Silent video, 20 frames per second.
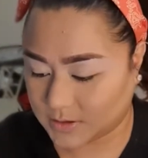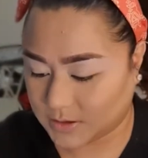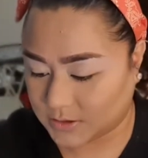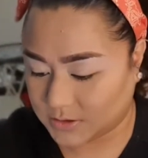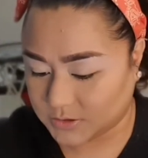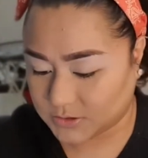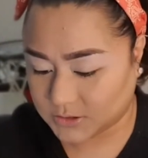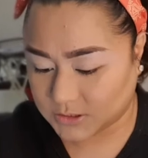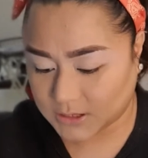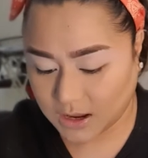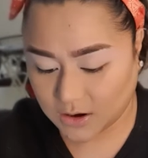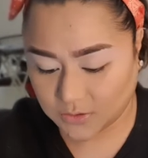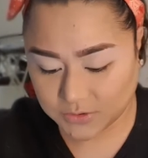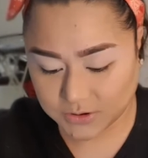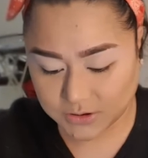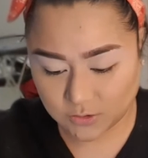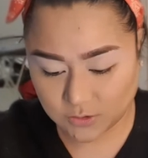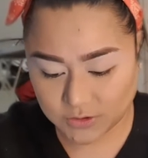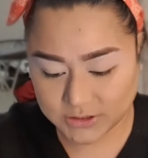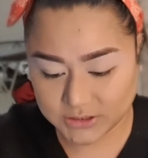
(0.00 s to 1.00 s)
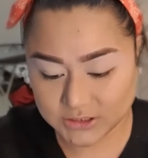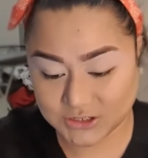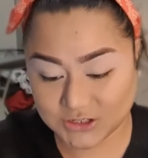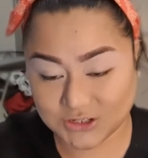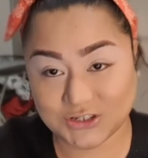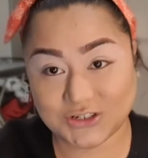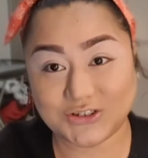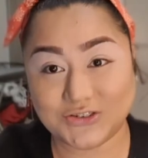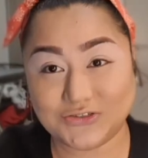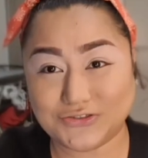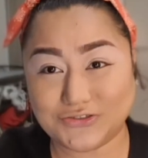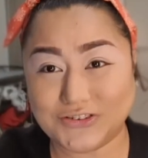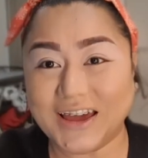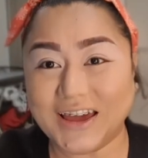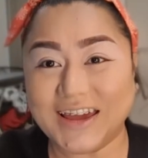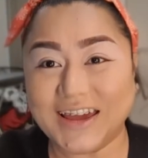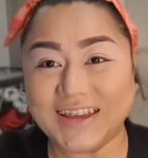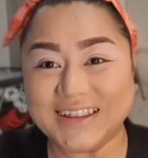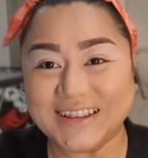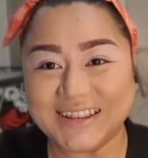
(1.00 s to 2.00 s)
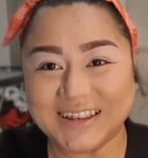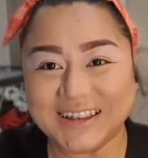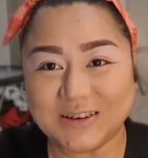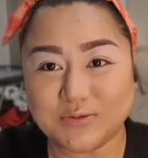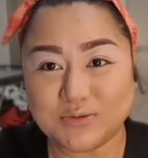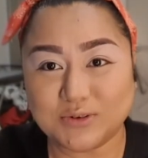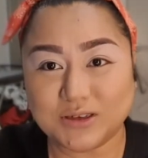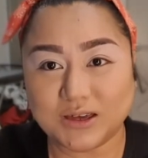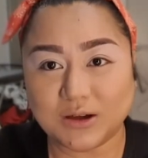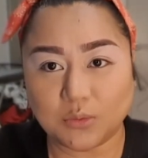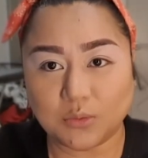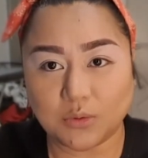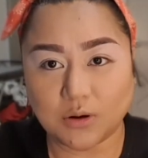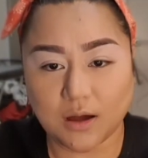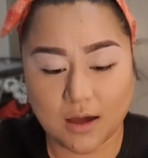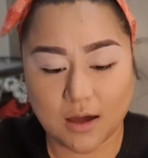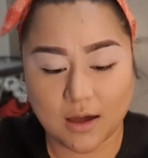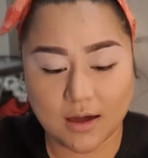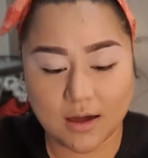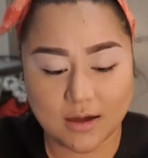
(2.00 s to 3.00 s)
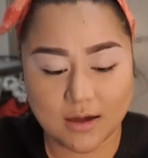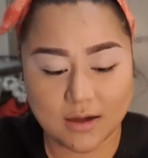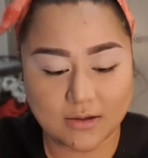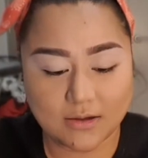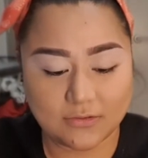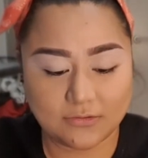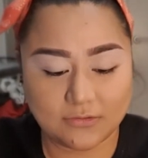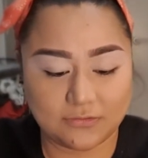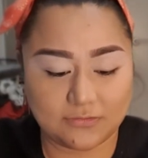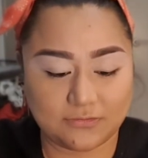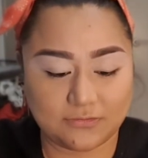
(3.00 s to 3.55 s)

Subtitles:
So now we're going to, finally we arrived.